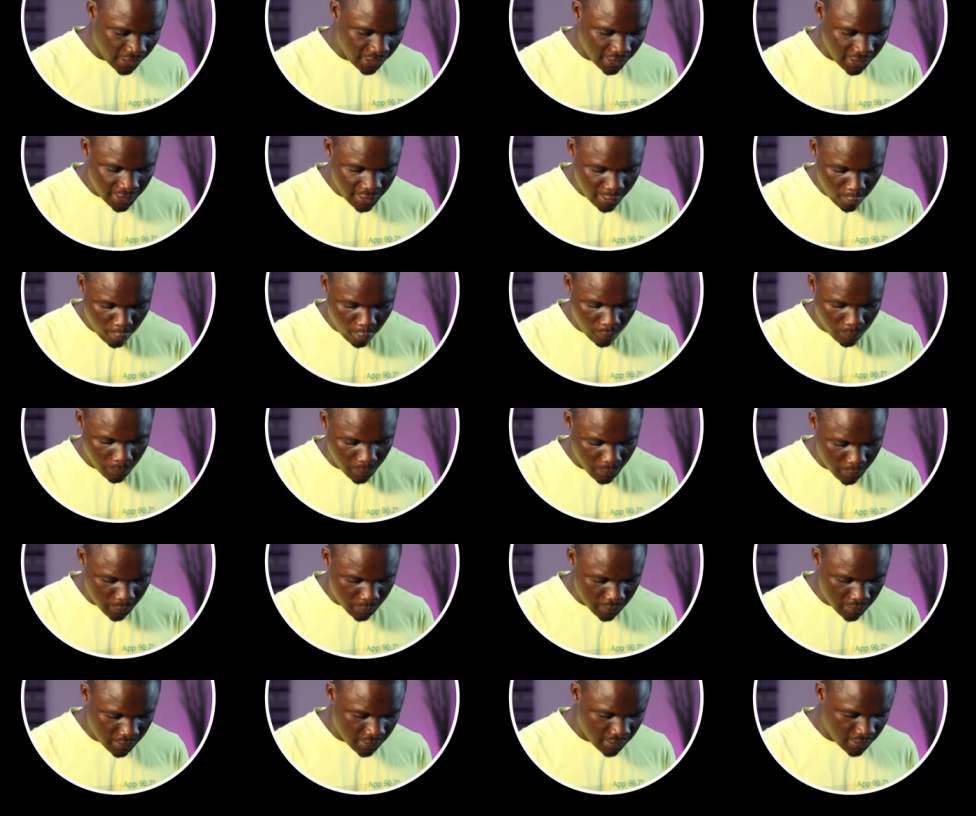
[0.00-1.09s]
then click
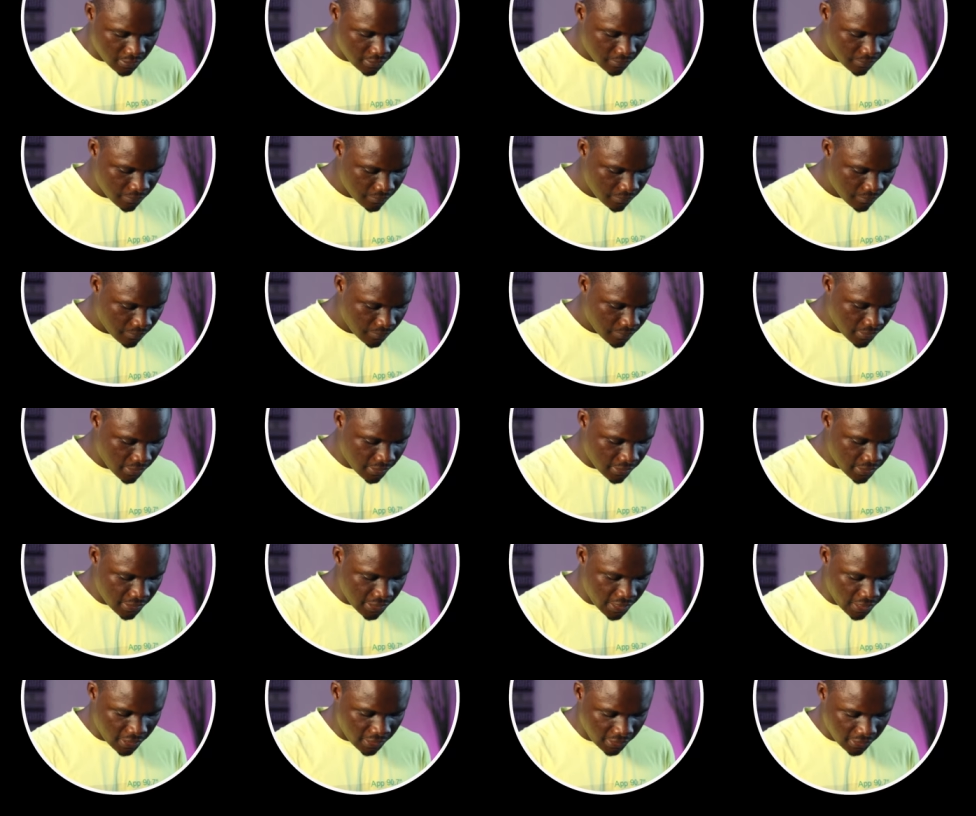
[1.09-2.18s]
uploads,
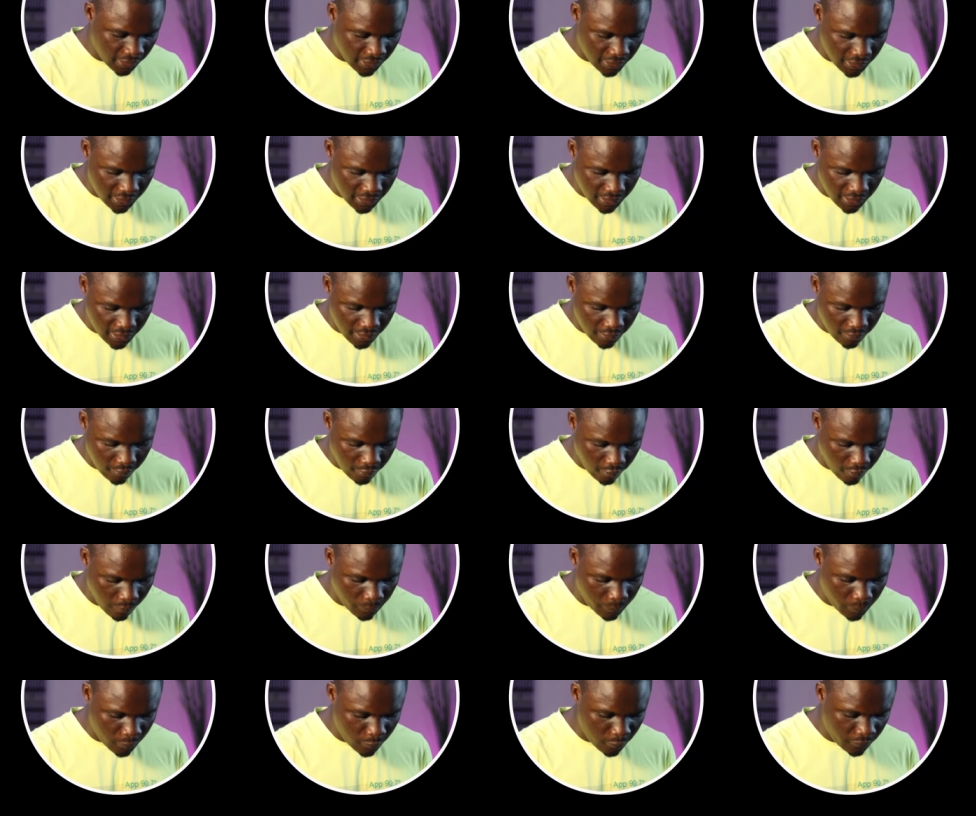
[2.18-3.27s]
then click
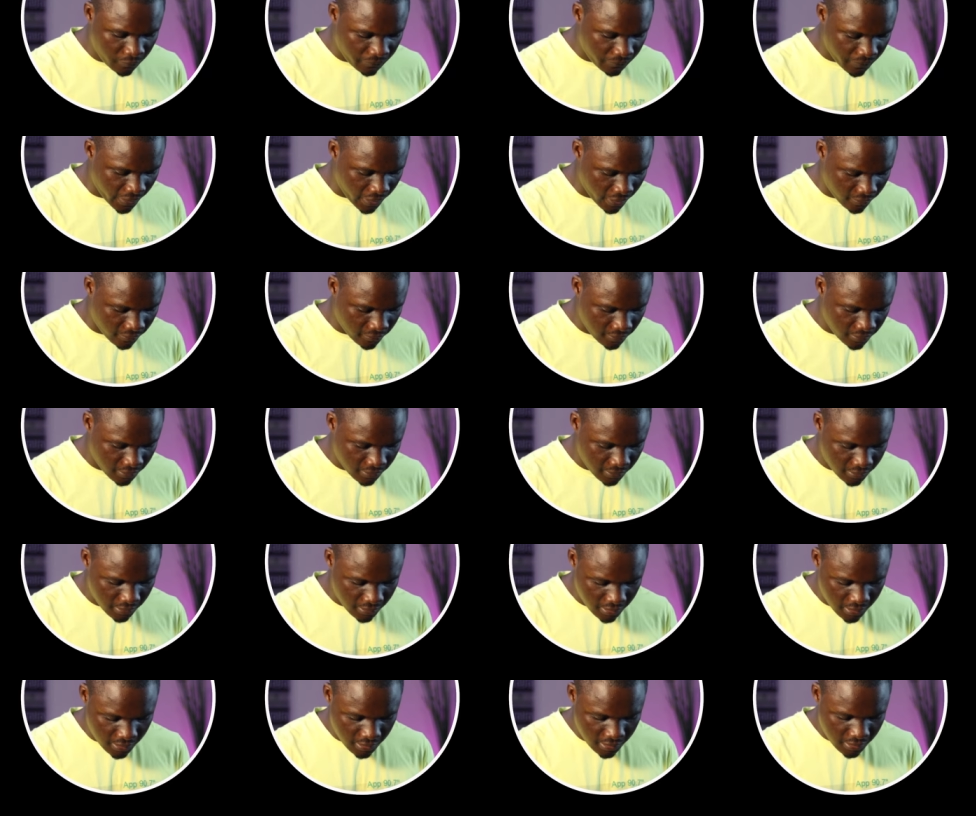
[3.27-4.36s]
upload
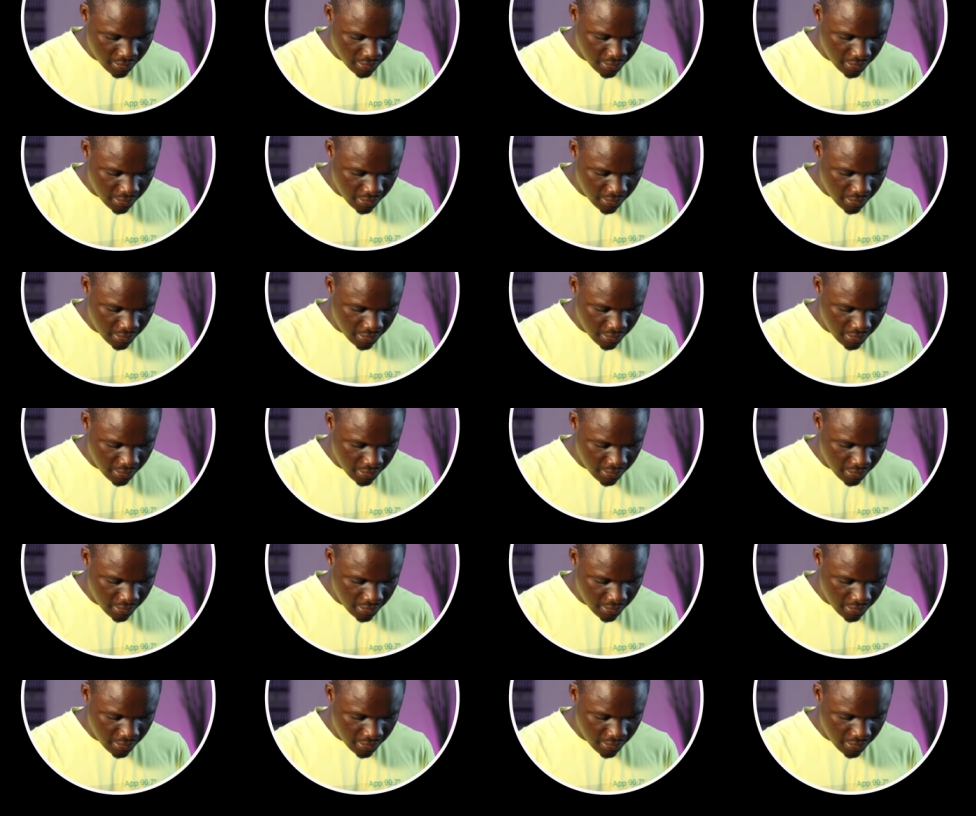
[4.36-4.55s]
files,